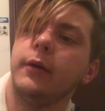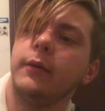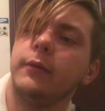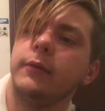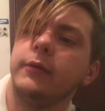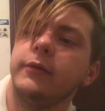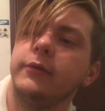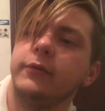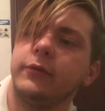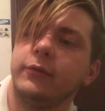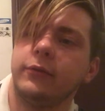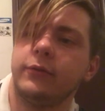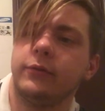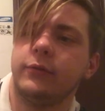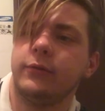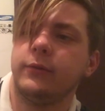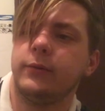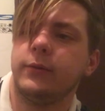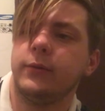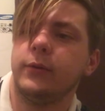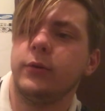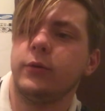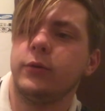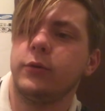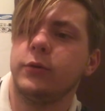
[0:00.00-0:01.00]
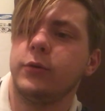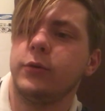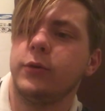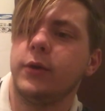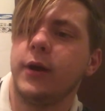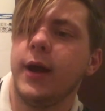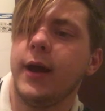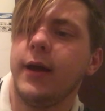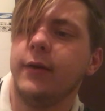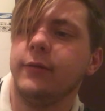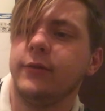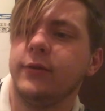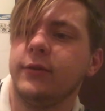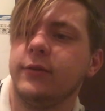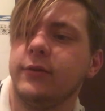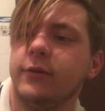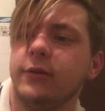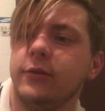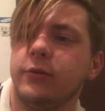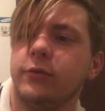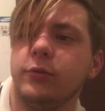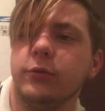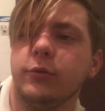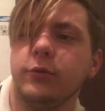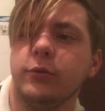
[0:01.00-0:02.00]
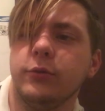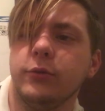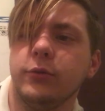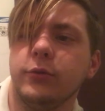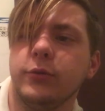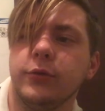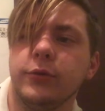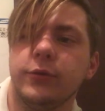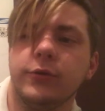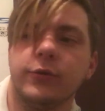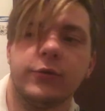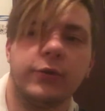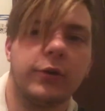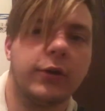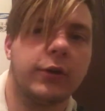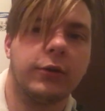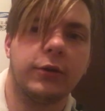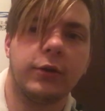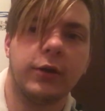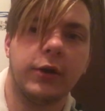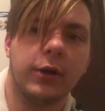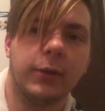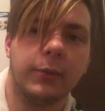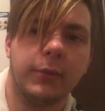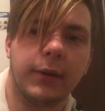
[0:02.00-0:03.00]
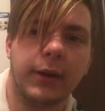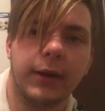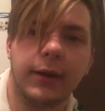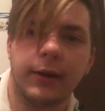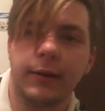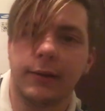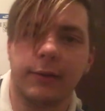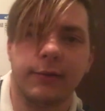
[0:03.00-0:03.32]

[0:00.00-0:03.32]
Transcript: this is Craft Essentials acrylic paint.